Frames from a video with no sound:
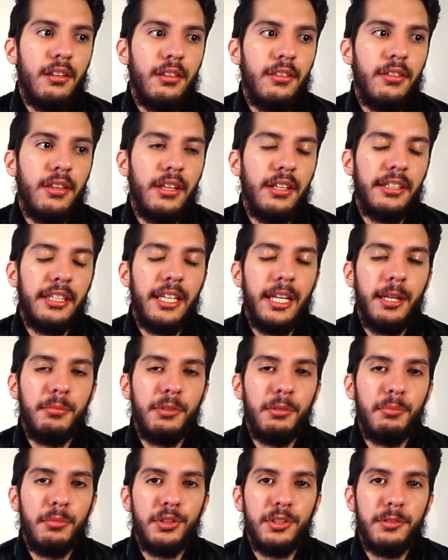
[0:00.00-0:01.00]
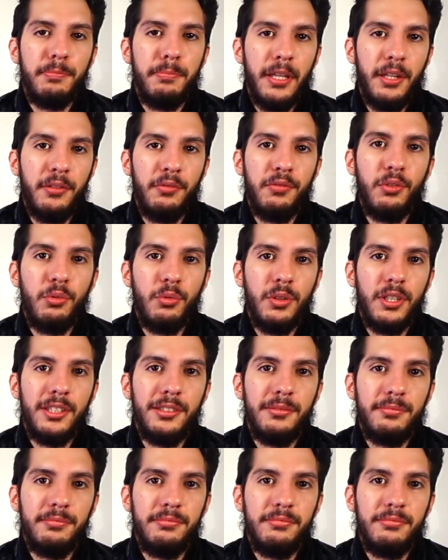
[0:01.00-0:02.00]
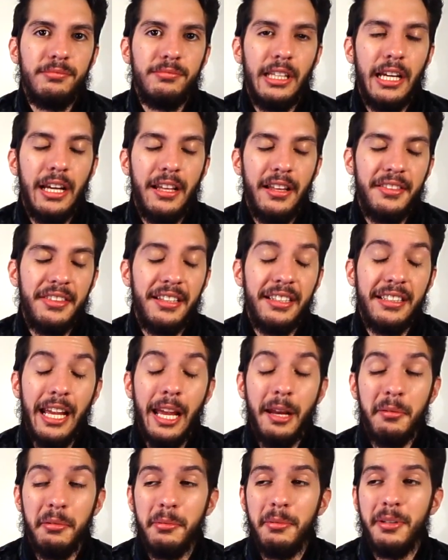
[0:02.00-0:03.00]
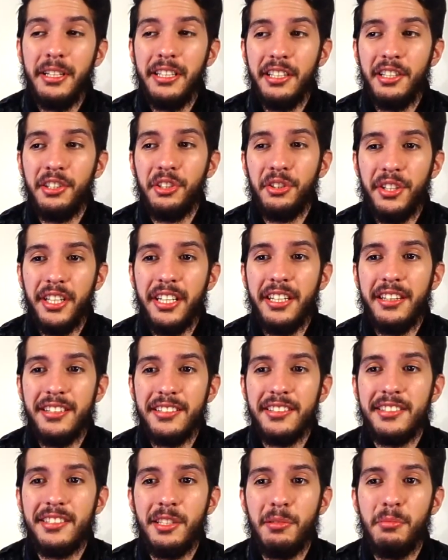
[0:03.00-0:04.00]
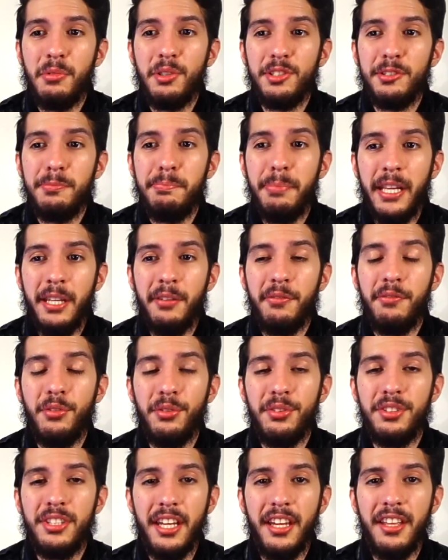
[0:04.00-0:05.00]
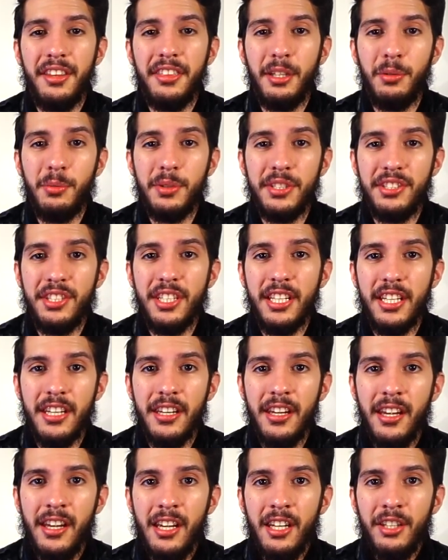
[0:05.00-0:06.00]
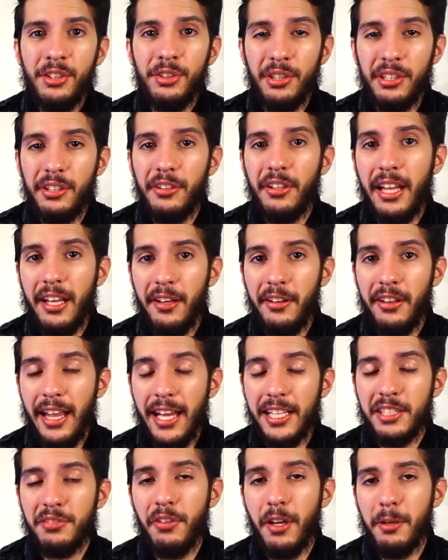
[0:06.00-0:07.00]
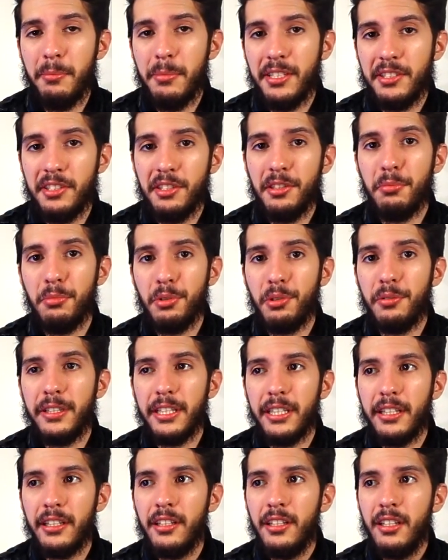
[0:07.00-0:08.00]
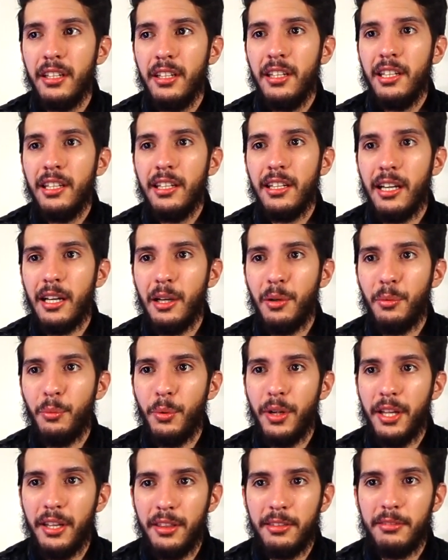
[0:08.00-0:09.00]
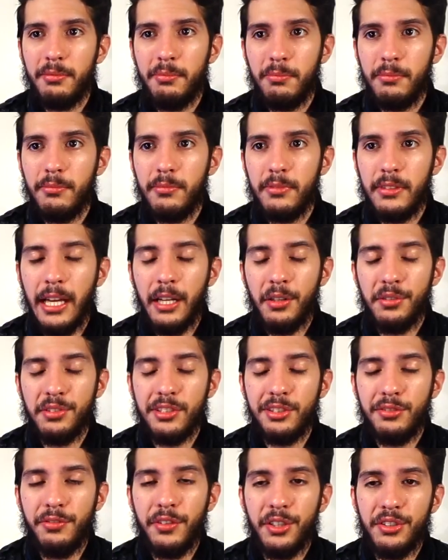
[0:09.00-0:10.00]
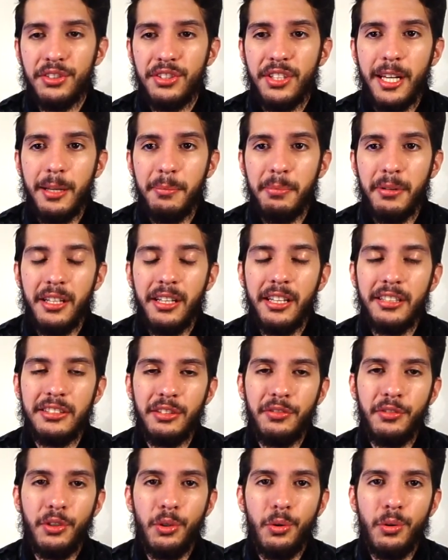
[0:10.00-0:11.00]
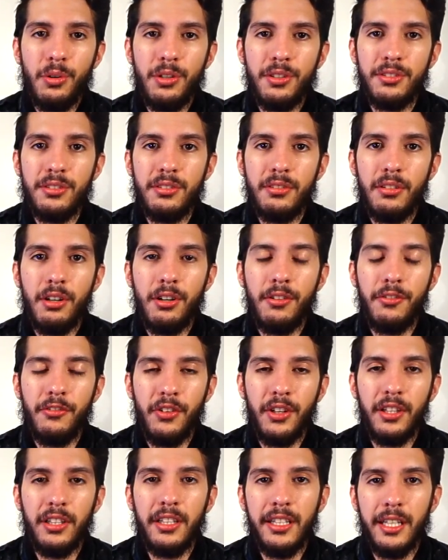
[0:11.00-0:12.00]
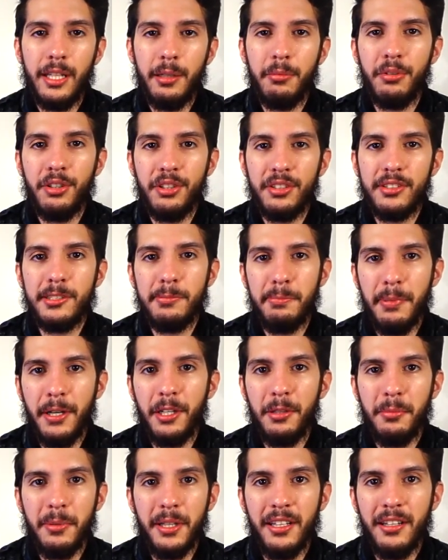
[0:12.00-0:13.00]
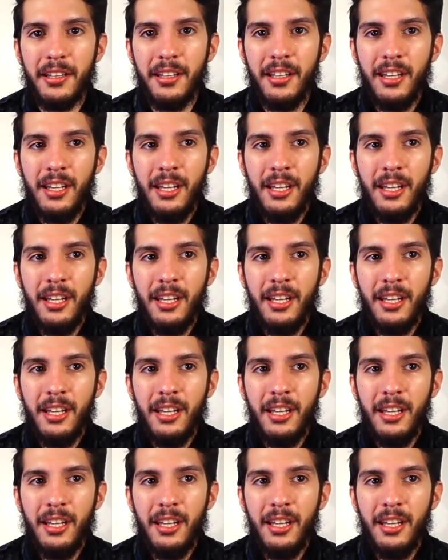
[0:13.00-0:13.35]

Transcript: Then came the most painful one. I think everybody can agree this is the most painful death that we see during the last 5 minutes of the movie with Thanos' finger snap. And that's, of course, our friendly neighborhood Spider-Man.